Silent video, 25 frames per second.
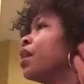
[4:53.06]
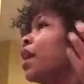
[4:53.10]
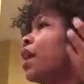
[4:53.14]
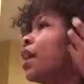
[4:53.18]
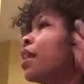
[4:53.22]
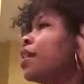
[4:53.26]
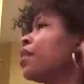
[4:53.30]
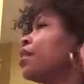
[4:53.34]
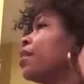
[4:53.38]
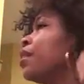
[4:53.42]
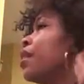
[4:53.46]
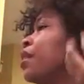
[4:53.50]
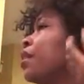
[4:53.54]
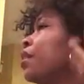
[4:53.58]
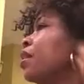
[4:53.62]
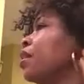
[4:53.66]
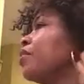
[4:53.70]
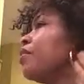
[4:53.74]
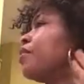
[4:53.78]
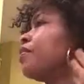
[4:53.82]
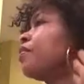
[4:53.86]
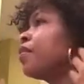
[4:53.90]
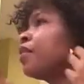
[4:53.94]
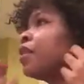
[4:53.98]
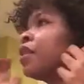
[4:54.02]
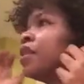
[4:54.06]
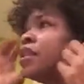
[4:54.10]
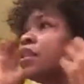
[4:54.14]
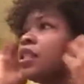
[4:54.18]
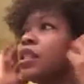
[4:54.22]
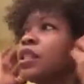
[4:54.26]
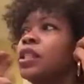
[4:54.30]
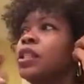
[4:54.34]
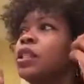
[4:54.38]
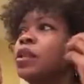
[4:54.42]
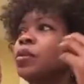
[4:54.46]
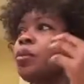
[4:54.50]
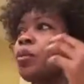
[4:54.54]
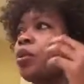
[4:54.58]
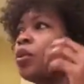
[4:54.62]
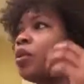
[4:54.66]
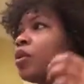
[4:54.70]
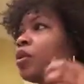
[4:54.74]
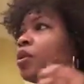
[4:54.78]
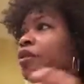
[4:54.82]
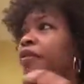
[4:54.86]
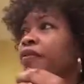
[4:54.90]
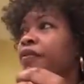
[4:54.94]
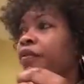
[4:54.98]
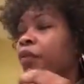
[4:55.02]
I think the front is
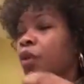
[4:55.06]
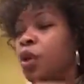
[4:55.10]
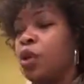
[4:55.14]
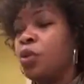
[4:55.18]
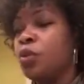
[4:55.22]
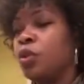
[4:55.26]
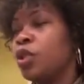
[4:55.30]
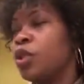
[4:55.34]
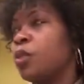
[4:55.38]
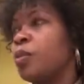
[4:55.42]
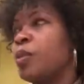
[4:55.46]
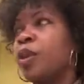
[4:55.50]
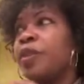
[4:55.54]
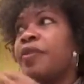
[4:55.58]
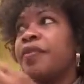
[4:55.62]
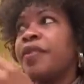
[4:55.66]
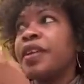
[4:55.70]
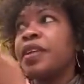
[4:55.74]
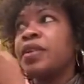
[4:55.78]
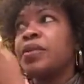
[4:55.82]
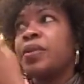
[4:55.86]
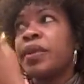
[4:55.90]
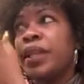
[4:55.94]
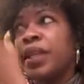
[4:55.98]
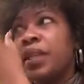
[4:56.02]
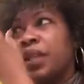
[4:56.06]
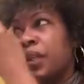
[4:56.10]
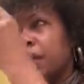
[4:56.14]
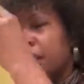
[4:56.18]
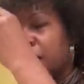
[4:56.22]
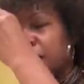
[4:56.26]
perfect, almost perfect. Wait,